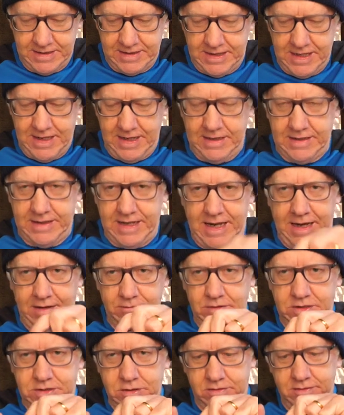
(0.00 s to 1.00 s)
cut
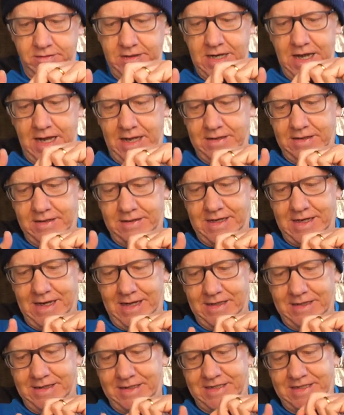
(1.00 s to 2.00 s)
that, we sort of cut
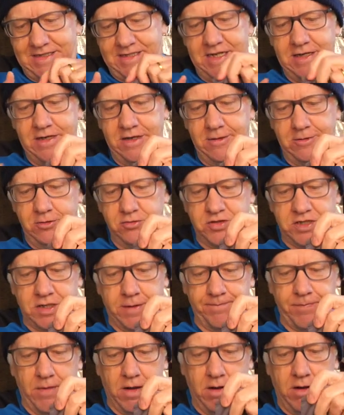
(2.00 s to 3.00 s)
the sinews
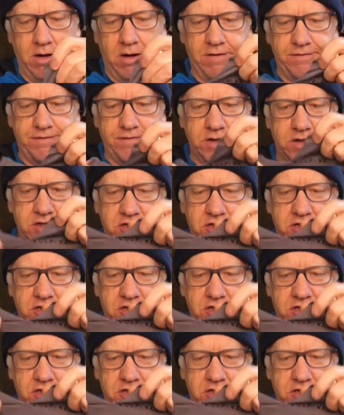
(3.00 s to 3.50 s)
of the